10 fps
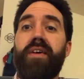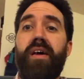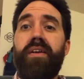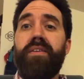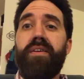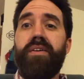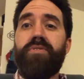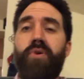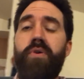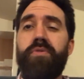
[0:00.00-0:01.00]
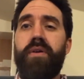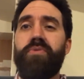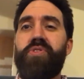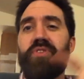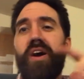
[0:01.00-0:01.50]
said in the intro, that
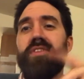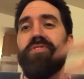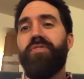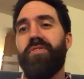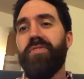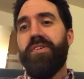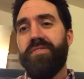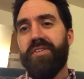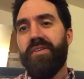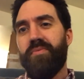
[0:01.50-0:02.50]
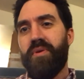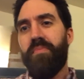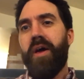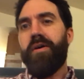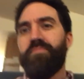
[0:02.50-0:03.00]
was Scott Serkland. Uh, we
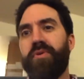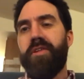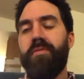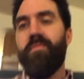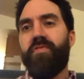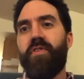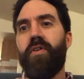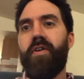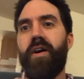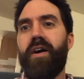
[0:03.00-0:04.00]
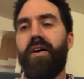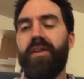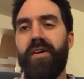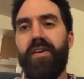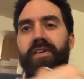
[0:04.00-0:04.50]
met up with him for... Uh,
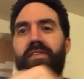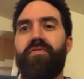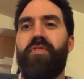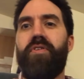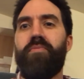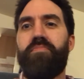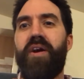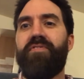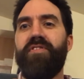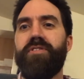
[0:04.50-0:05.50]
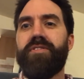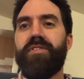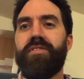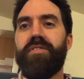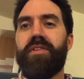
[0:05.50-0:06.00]
for breakfast,
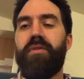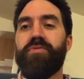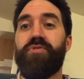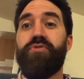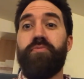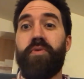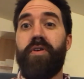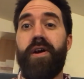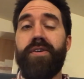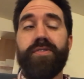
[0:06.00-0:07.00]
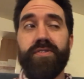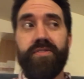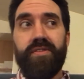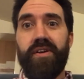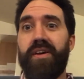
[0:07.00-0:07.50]
and that was super nice
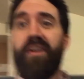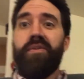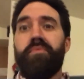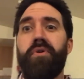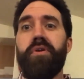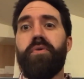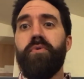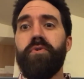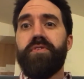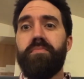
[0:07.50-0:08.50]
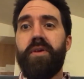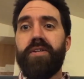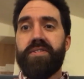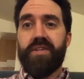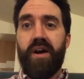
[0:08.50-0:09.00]
and really cool to
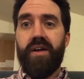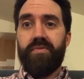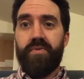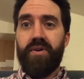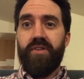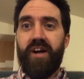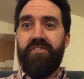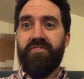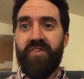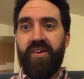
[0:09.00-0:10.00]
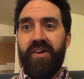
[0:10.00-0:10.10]
meet Scott in real life.